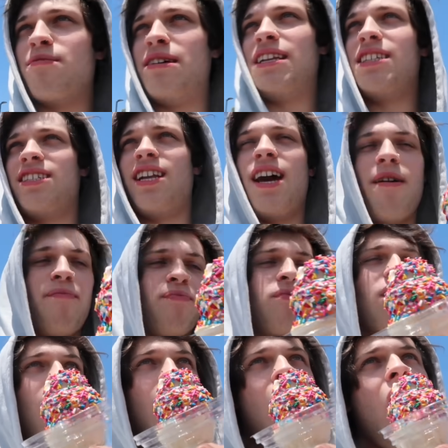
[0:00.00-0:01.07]
I'm eating today.
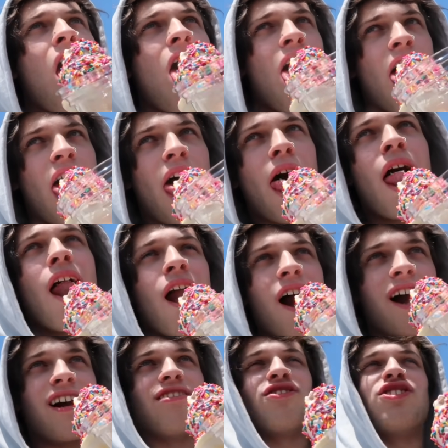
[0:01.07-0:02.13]
Woo!
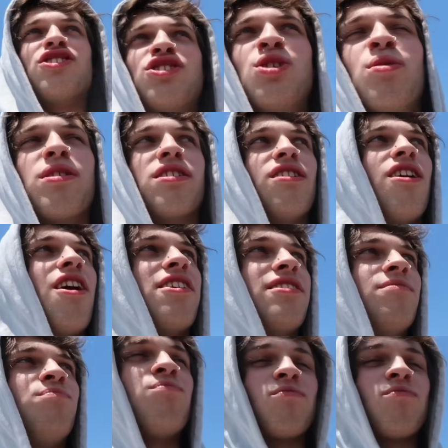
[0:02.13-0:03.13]
And it's like 2 o'clock.